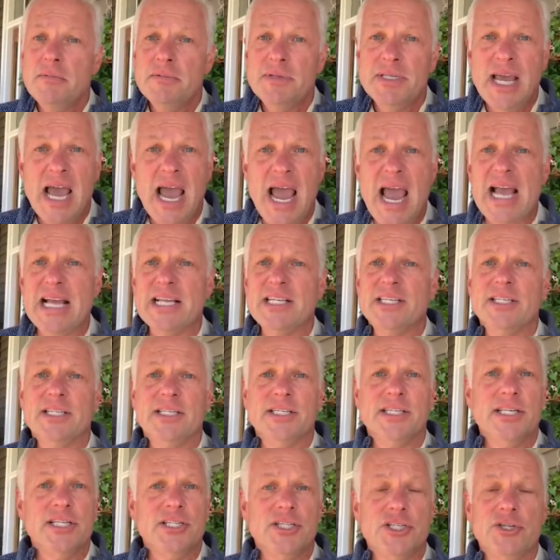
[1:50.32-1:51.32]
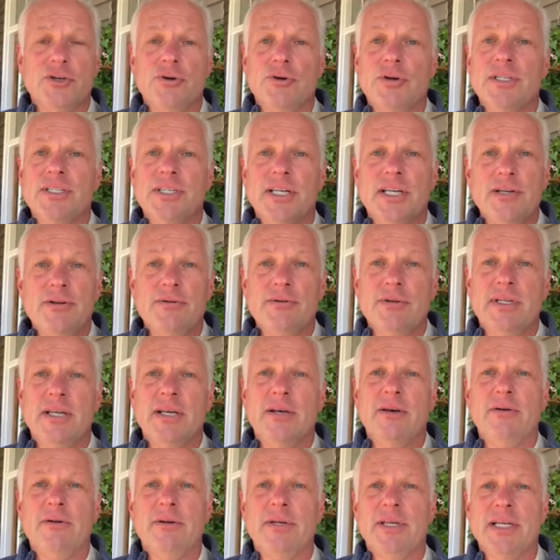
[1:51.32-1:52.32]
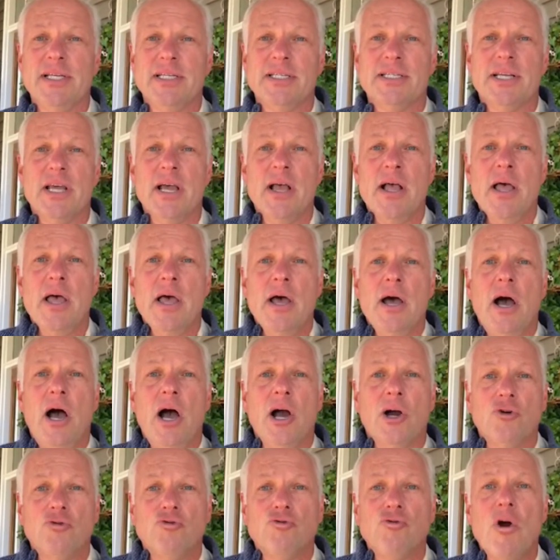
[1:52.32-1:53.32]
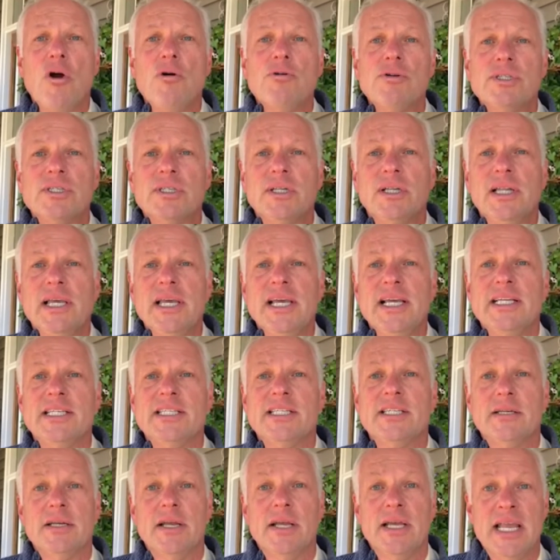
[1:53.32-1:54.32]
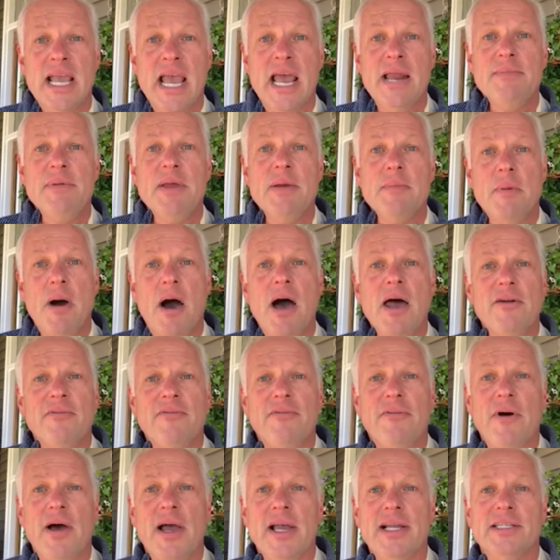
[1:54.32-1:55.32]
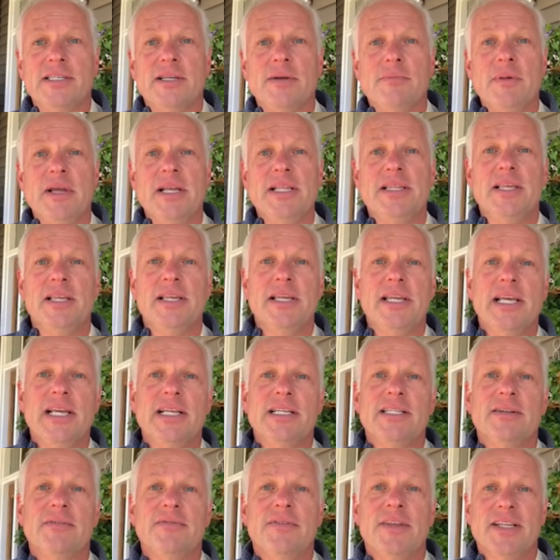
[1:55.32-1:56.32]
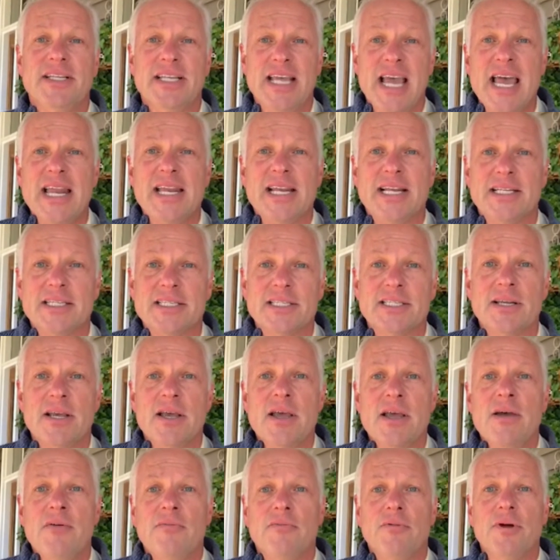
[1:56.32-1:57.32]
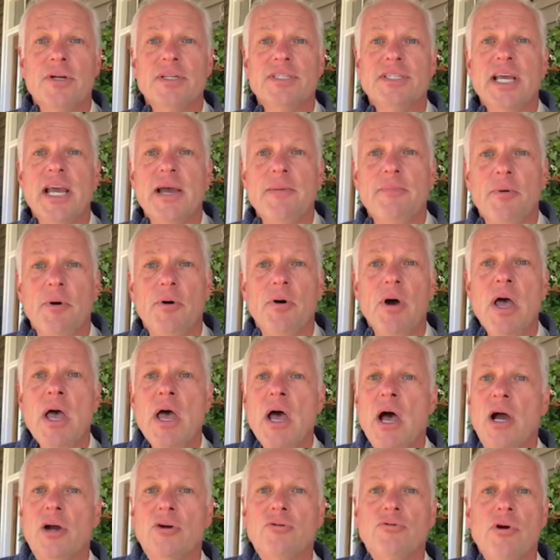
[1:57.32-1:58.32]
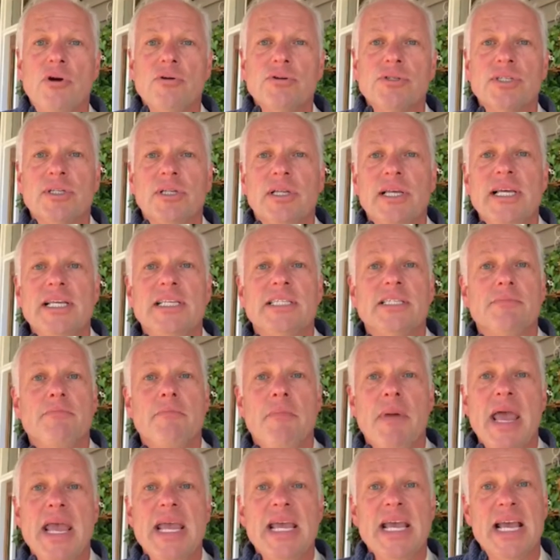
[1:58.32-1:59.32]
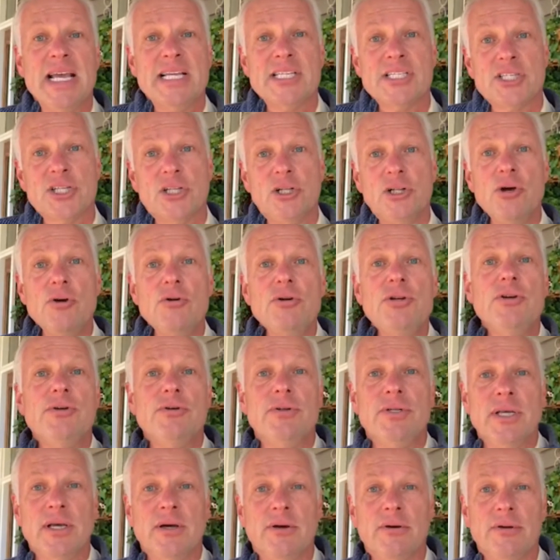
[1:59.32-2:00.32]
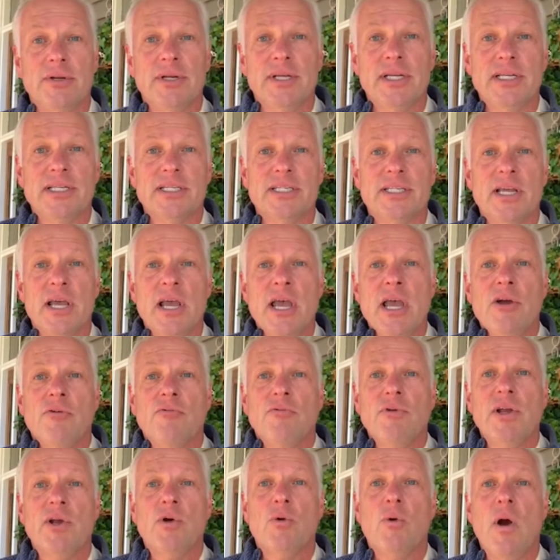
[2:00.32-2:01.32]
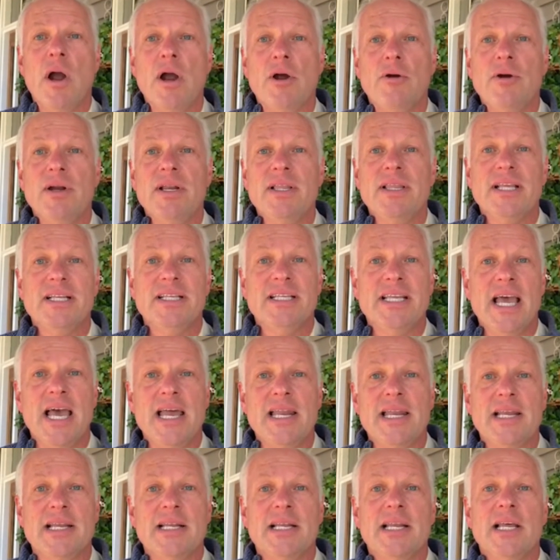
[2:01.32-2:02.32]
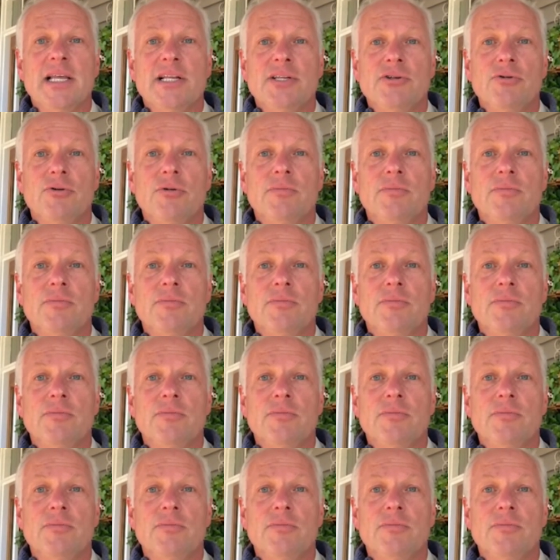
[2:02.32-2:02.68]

taxes, insurance, and utilities. A gross lease can be modified to meet the needs of the tenants. For example, a gross lease may exclude utilities, requiring the tenant to